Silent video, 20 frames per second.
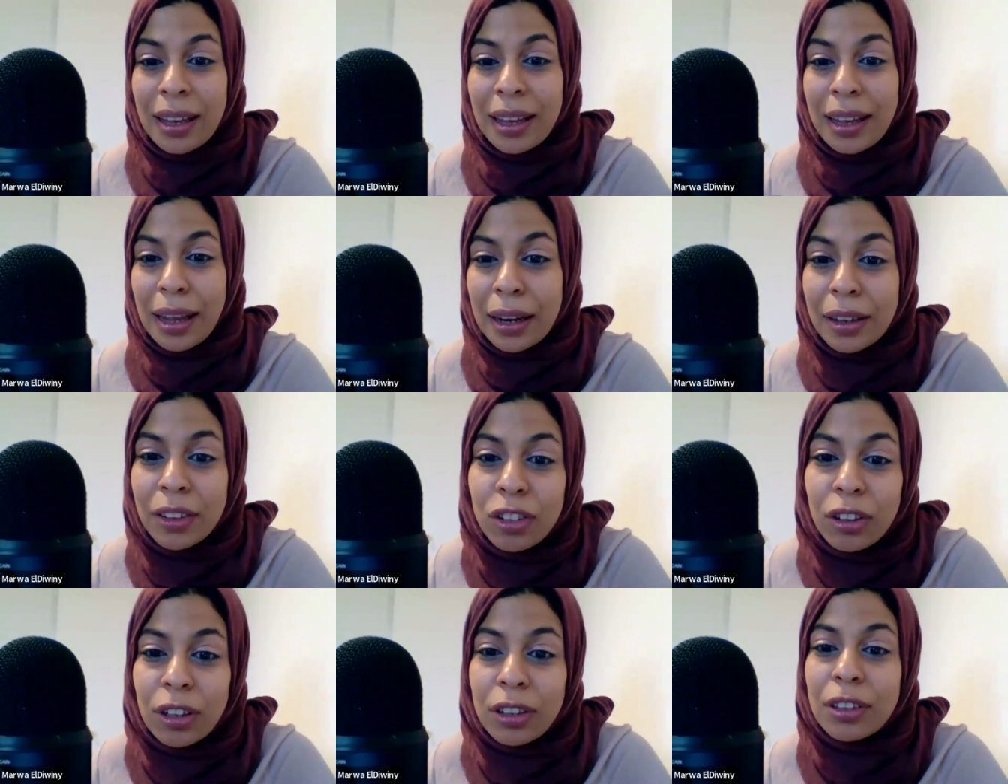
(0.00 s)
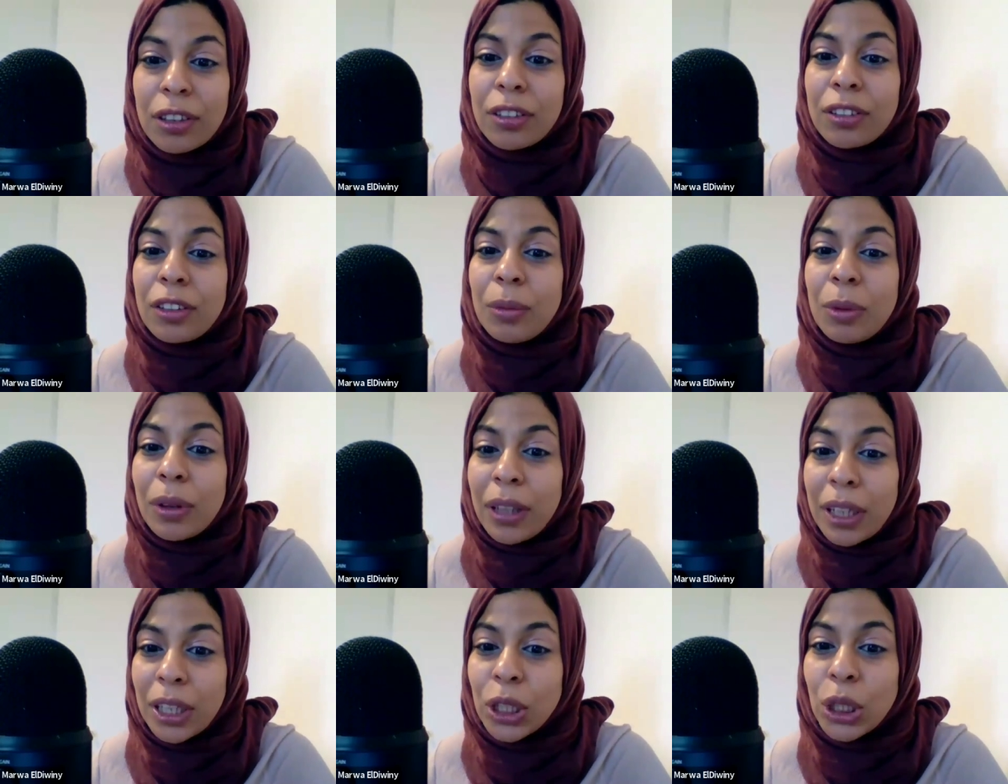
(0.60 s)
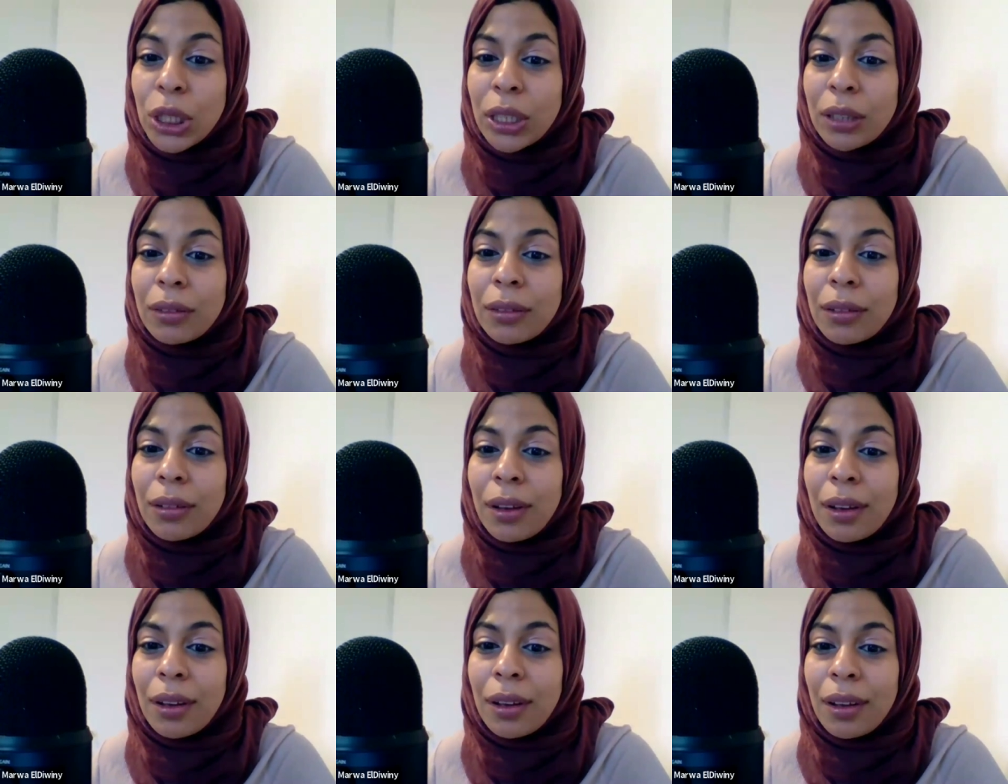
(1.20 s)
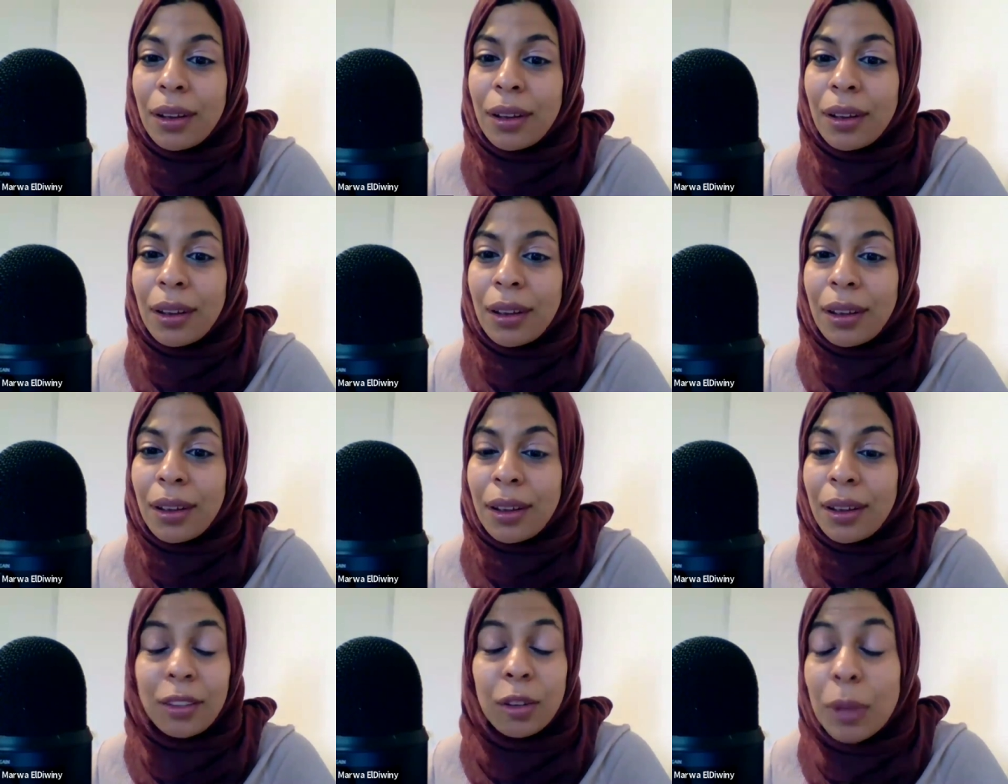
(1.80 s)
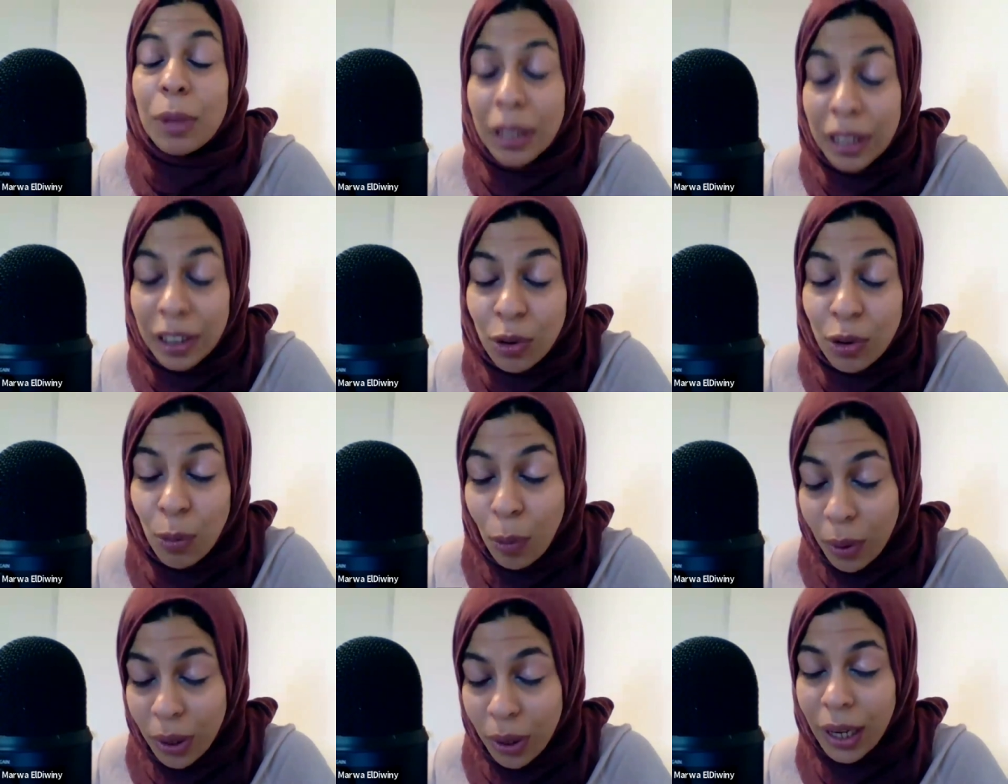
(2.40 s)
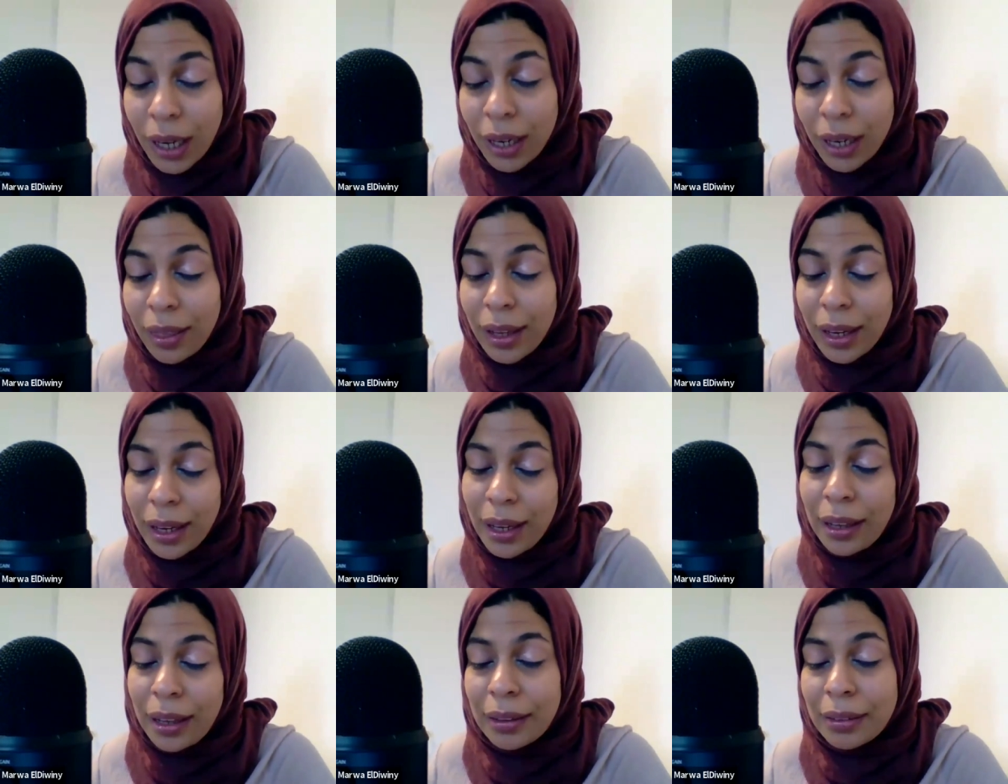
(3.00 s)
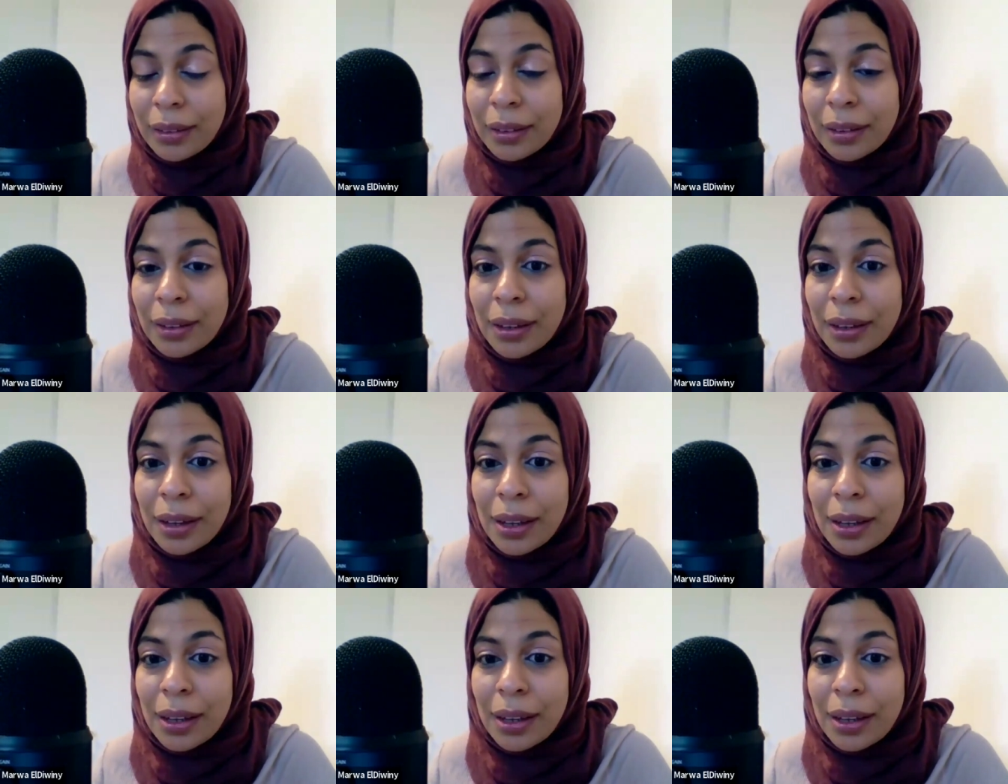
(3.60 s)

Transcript: Can a standard simulation uh, simulator work in that case?